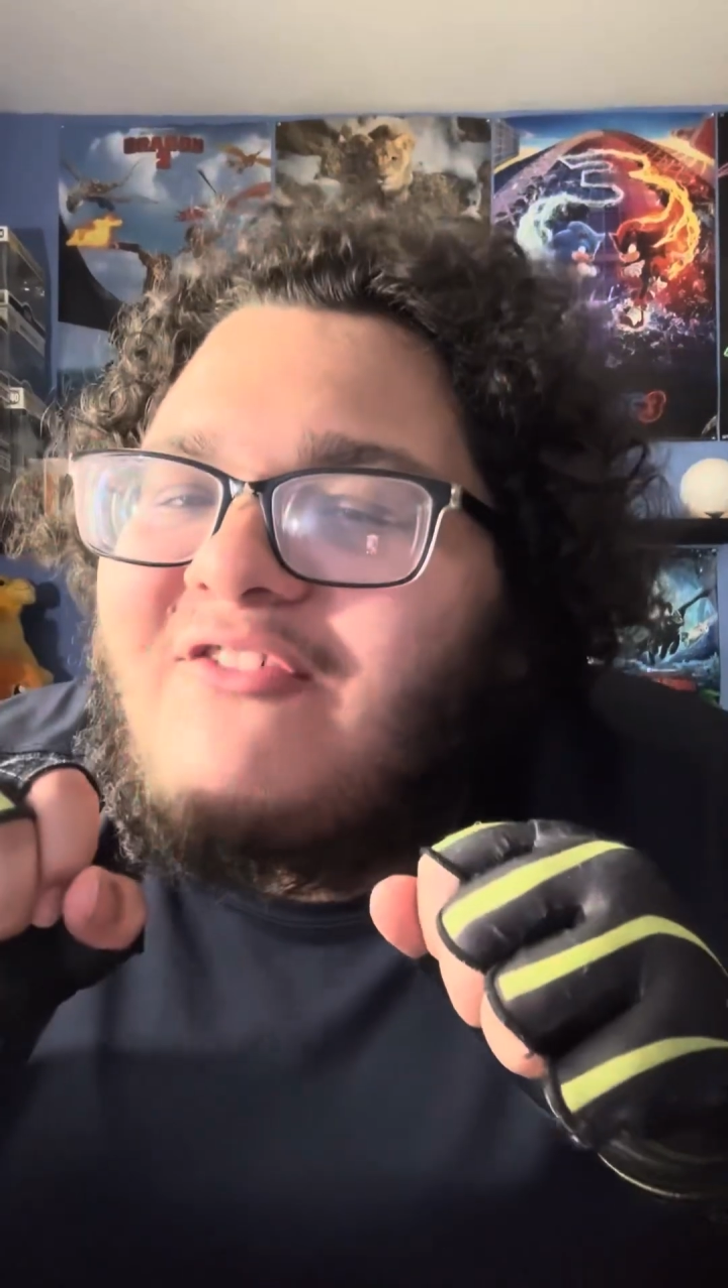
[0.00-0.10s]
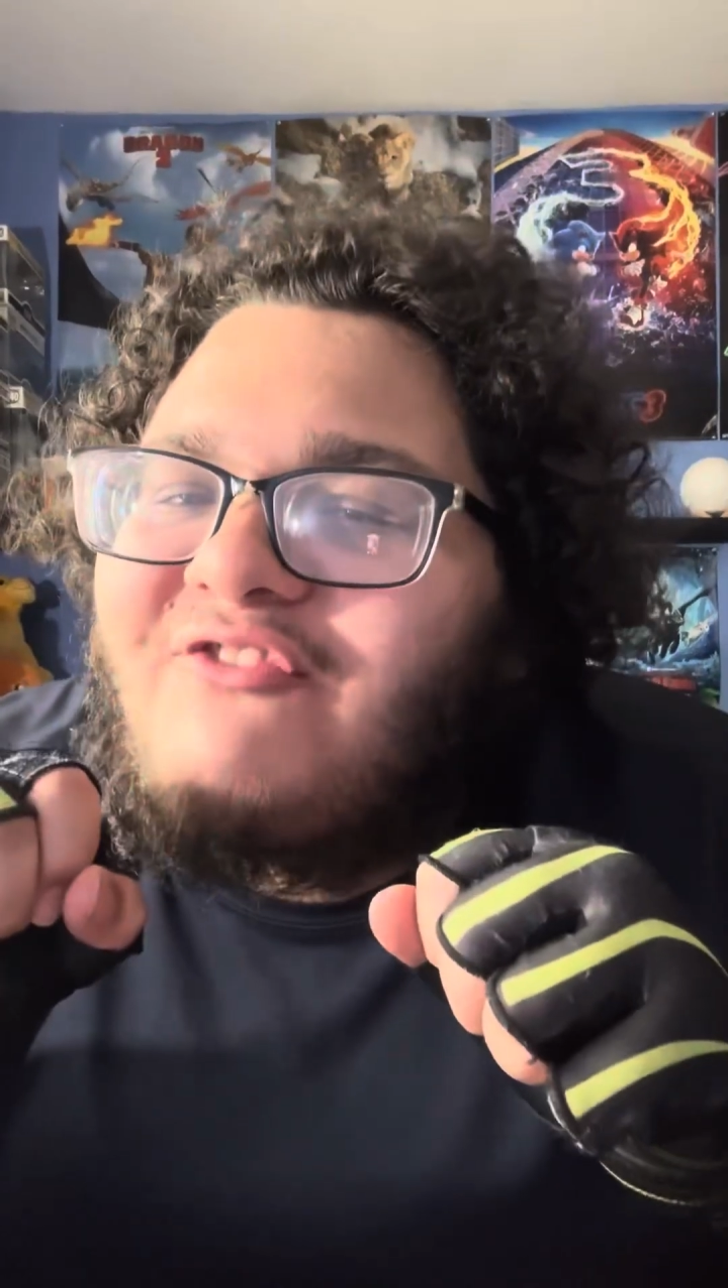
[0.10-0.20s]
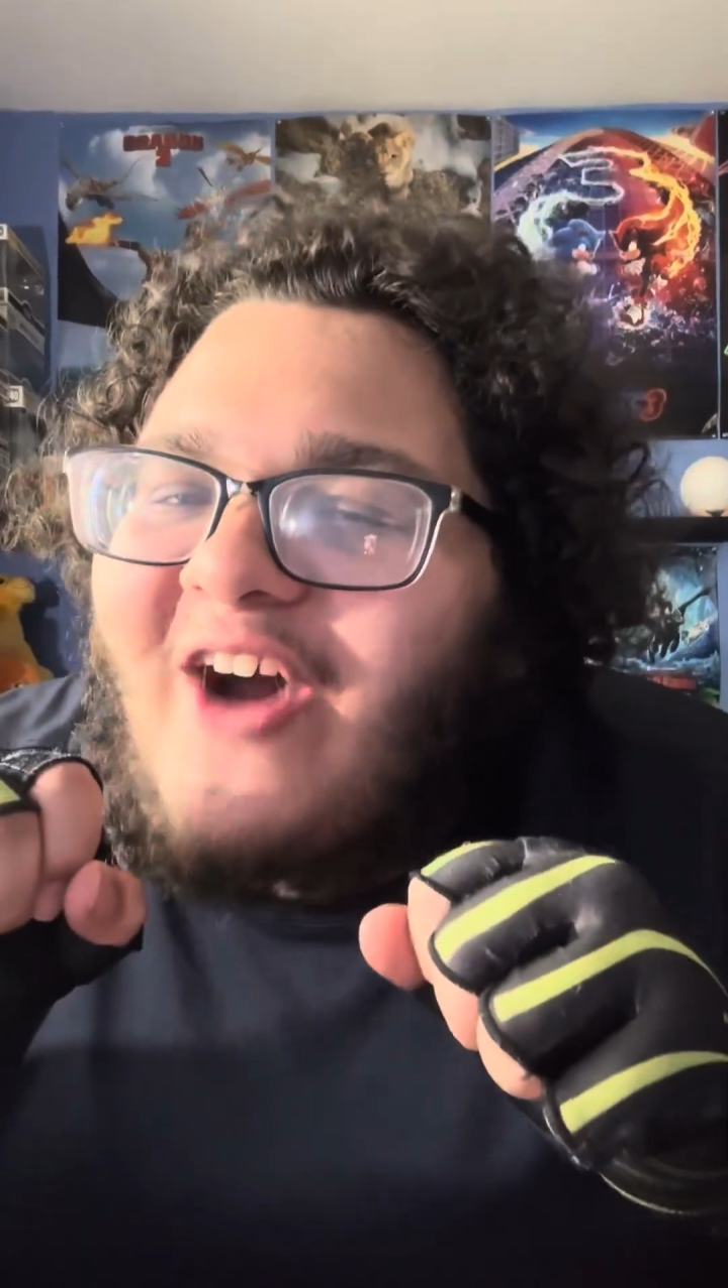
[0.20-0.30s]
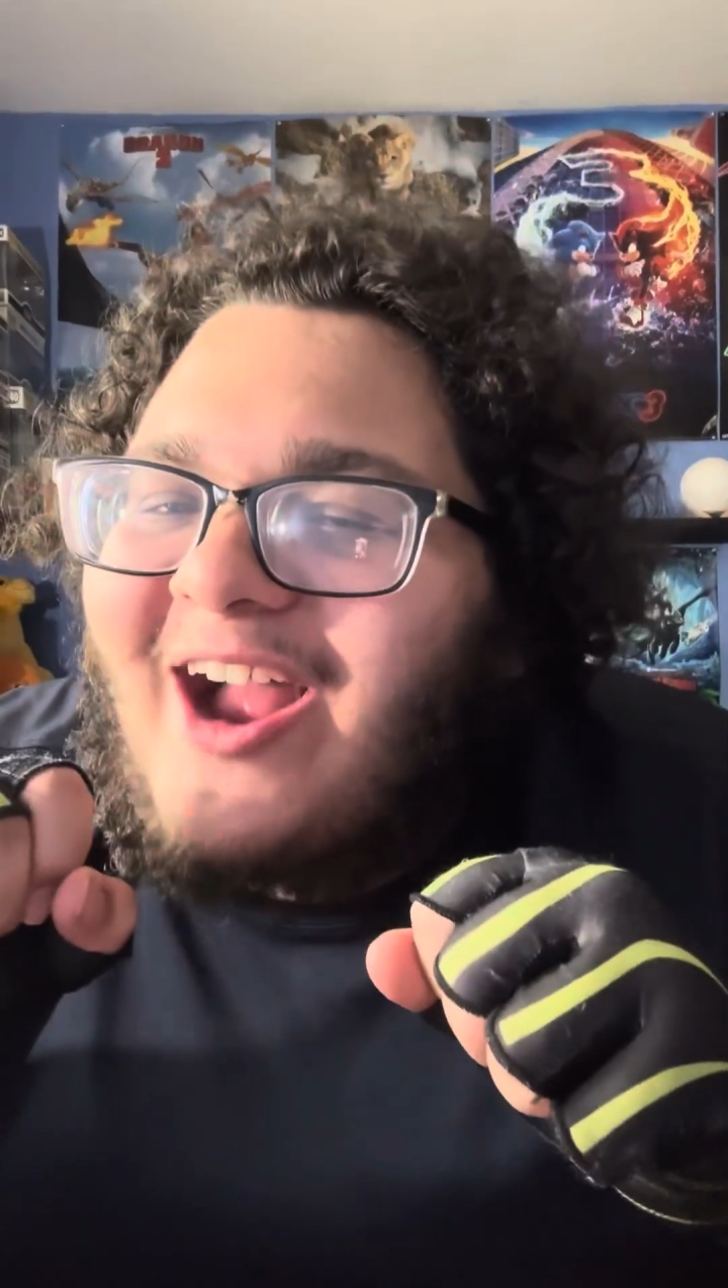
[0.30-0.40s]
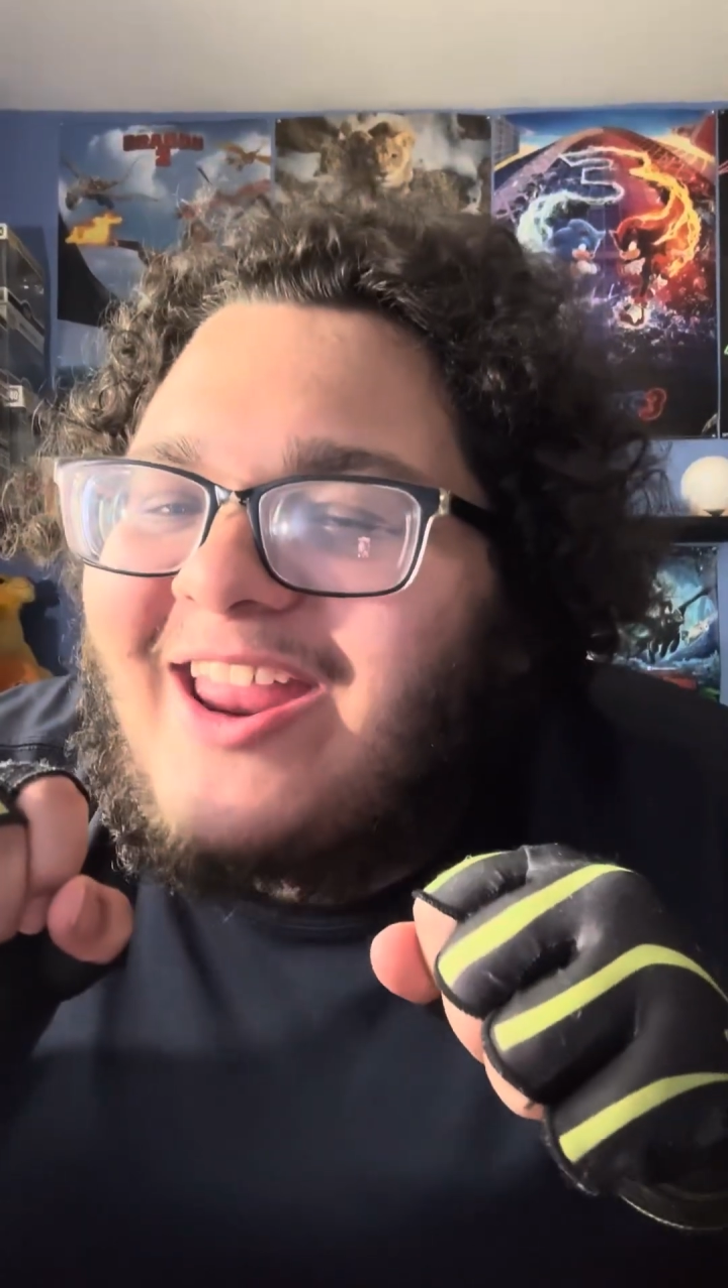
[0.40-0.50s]

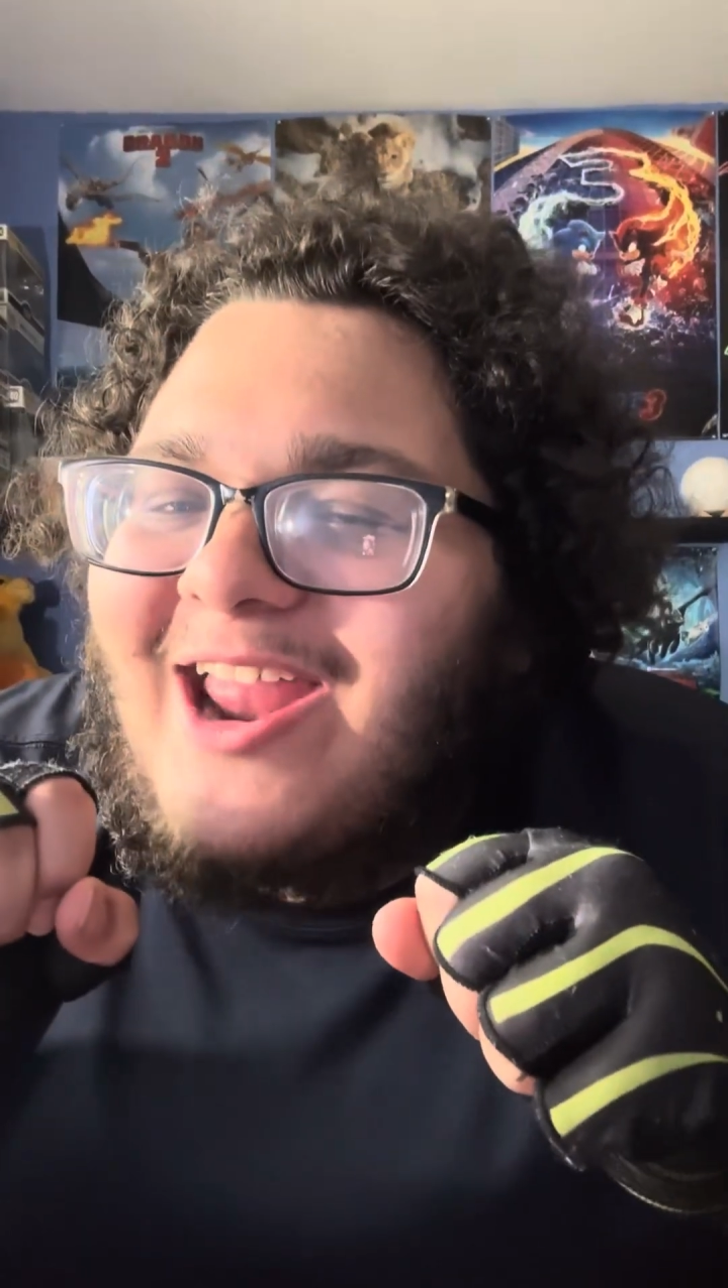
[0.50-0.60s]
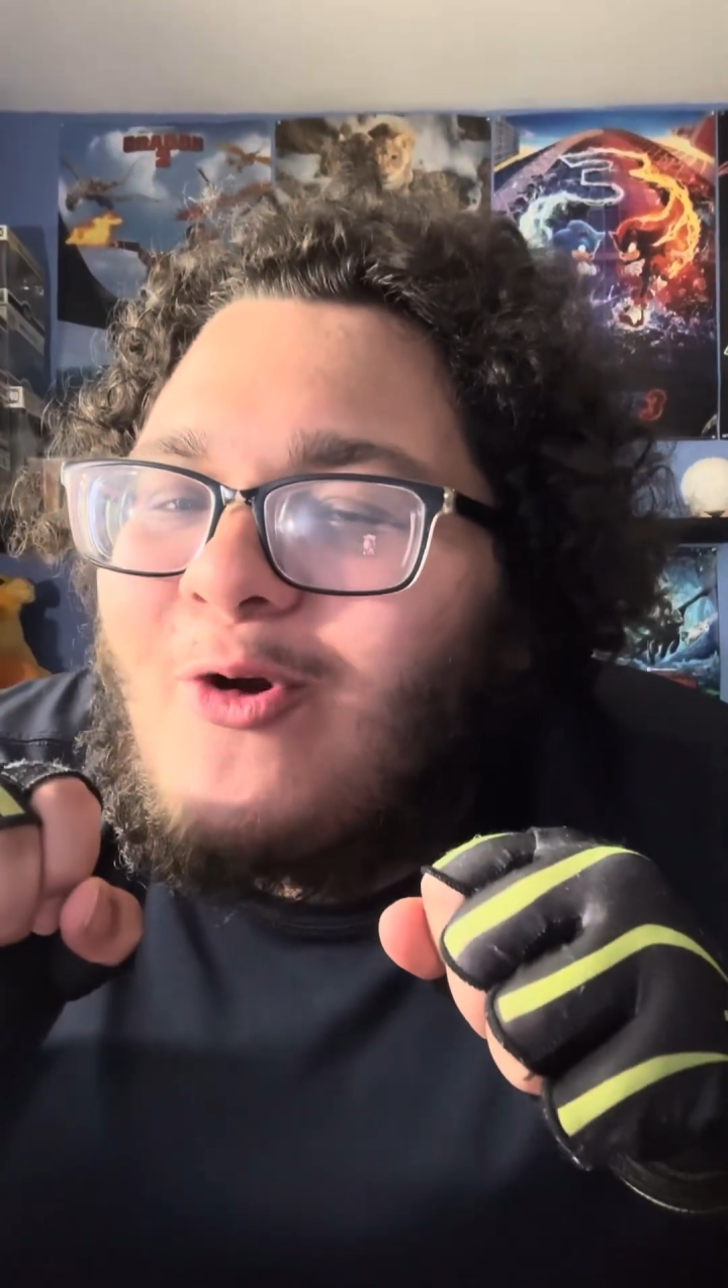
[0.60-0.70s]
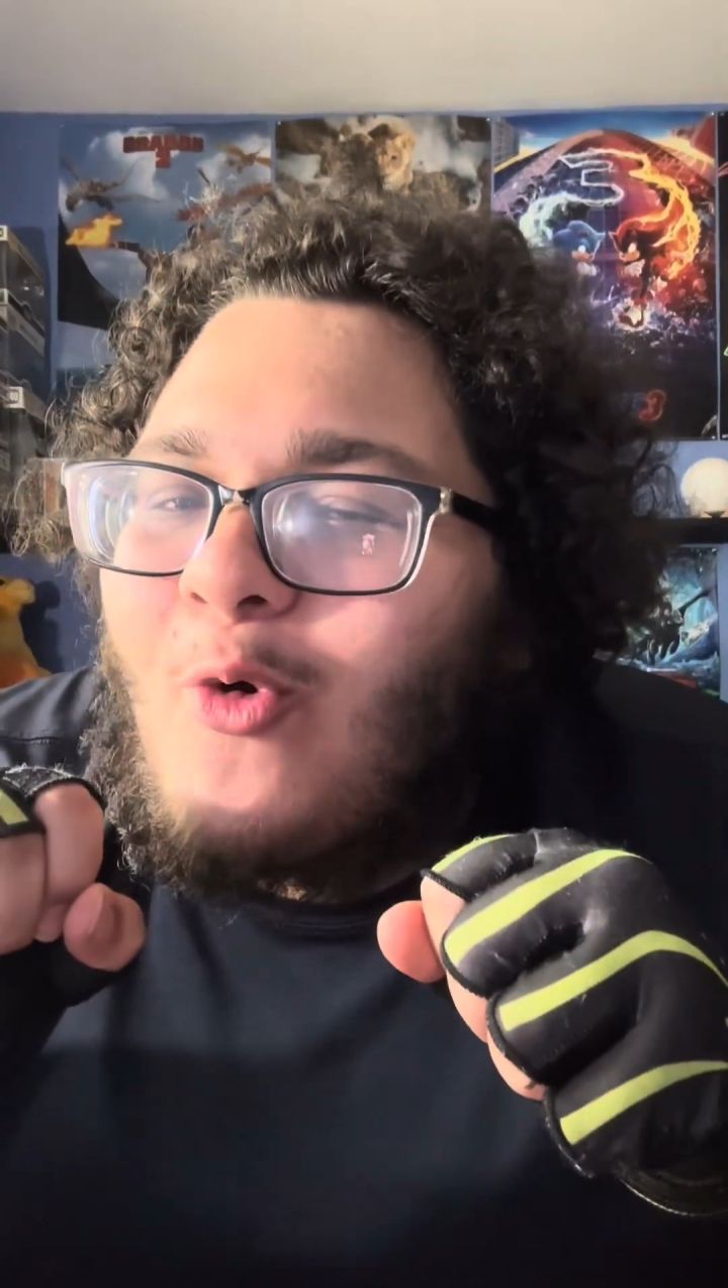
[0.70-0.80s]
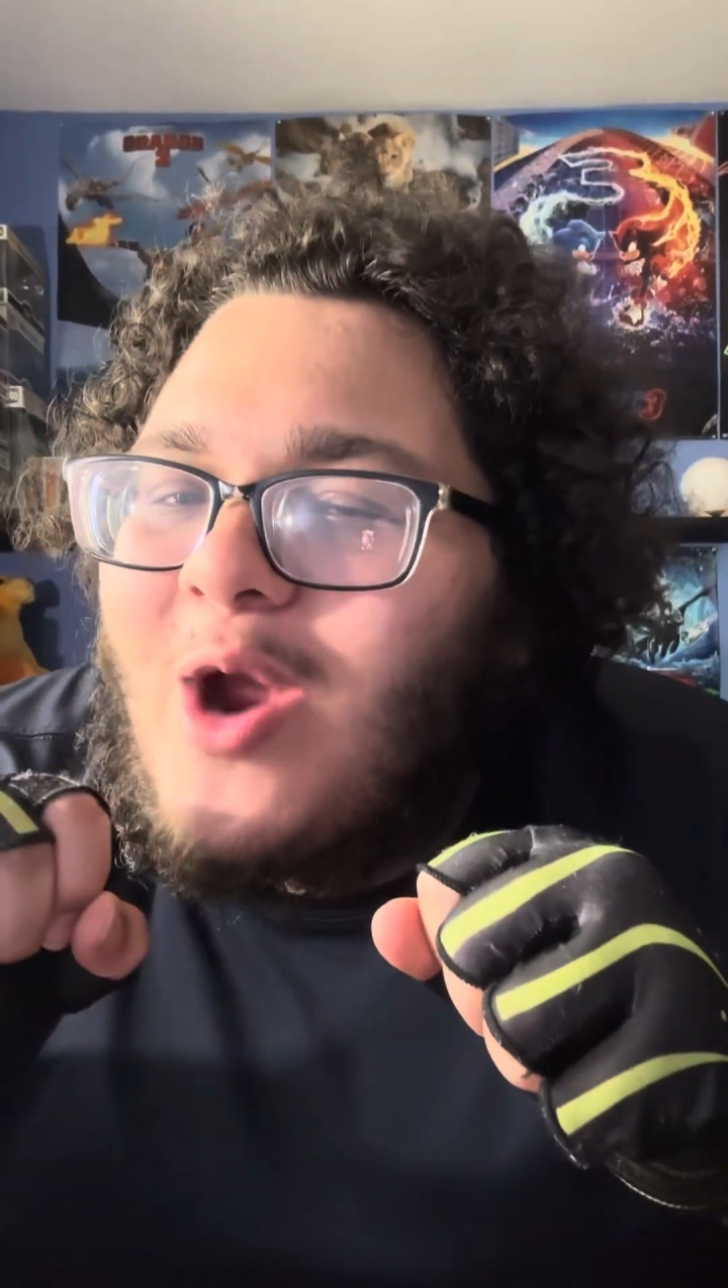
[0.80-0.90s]
fucking